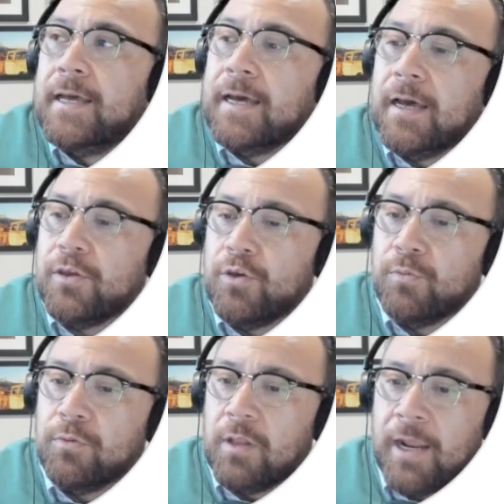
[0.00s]
you
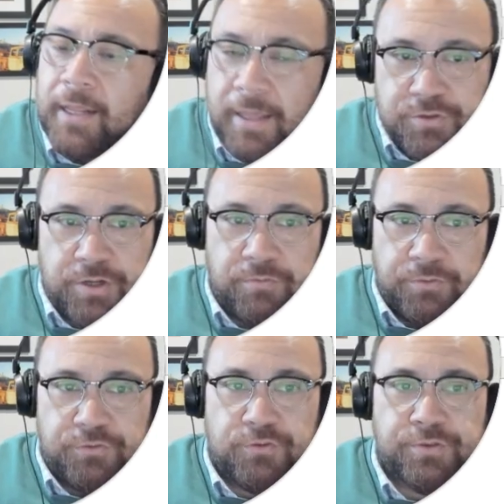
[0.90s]
will likely have a general
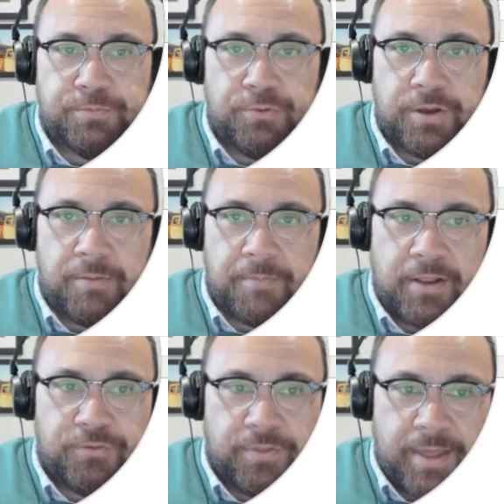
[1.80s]
insurance broker
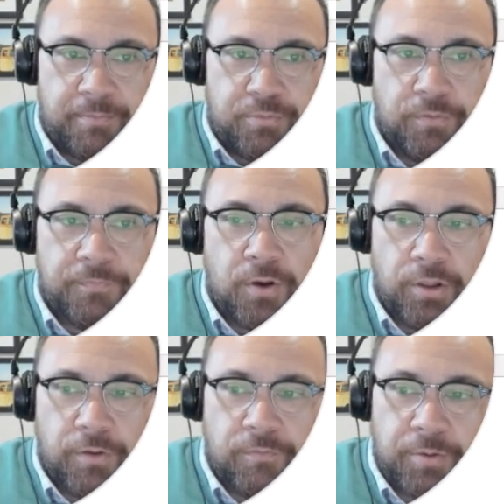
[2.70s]
managing that
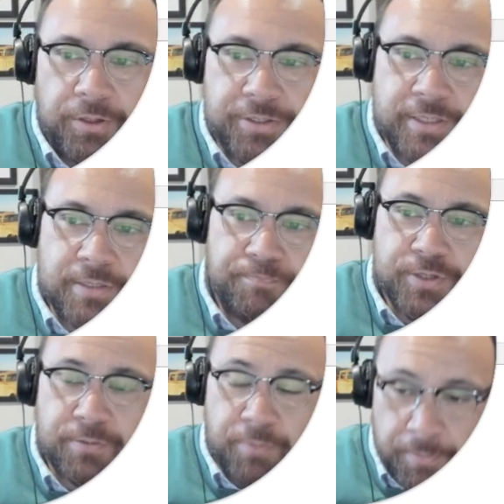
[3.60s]
portfolio of policies.
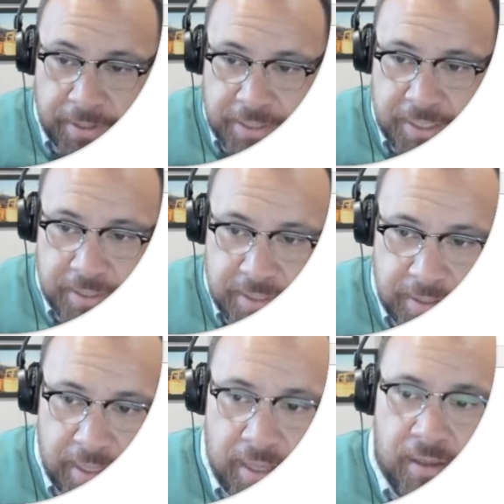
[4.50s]
So pop their details in
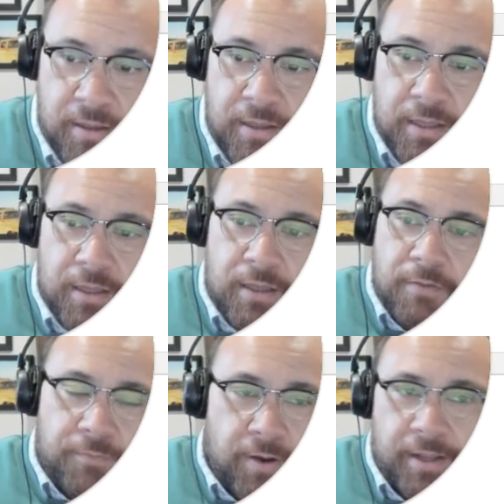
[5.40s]
there,
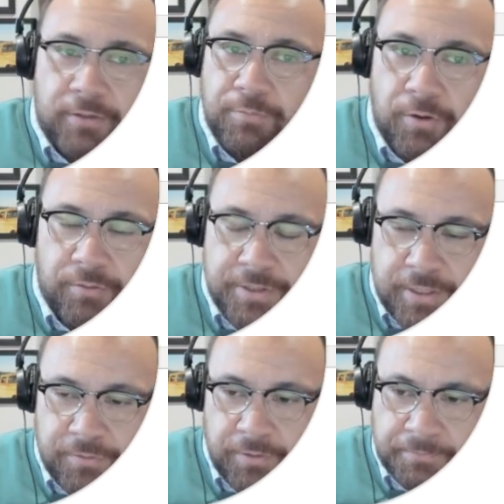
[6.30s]
finance broker,
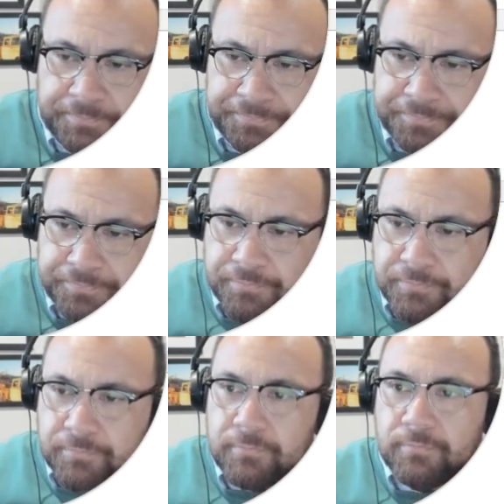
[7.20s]
etc.
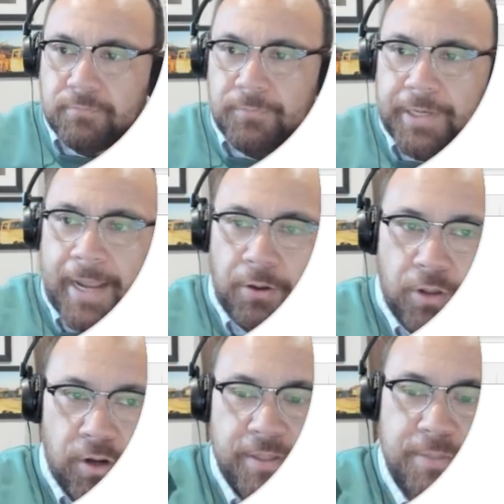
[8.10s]
Now, a
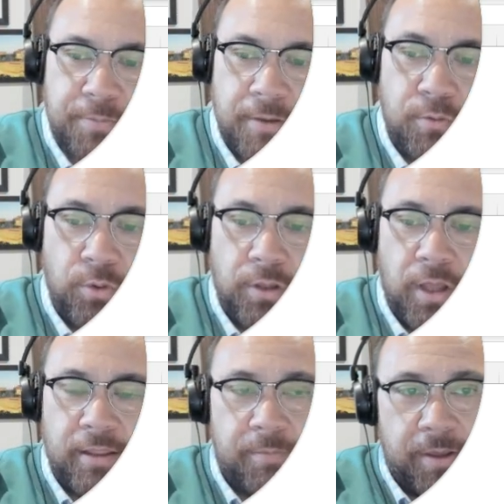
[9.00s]
lot of these people will
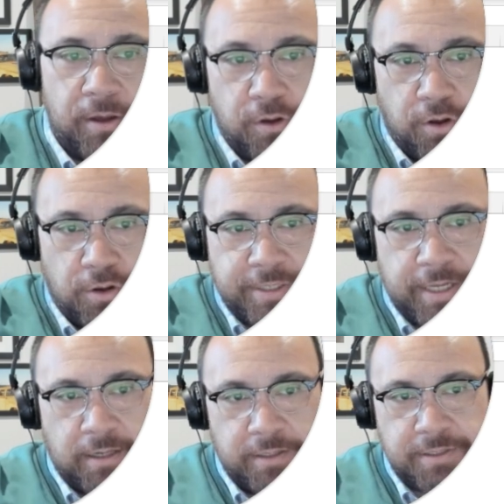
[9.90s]
likely be on your
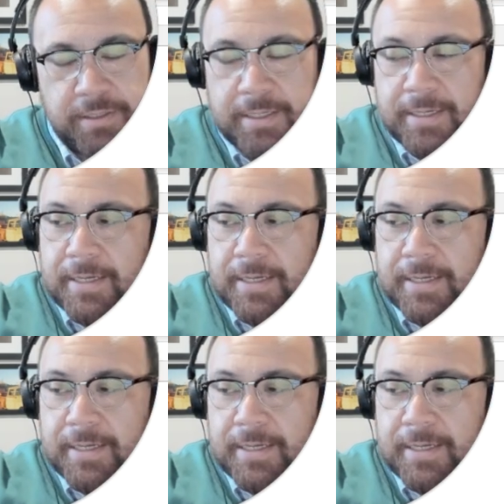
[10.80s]
contact list.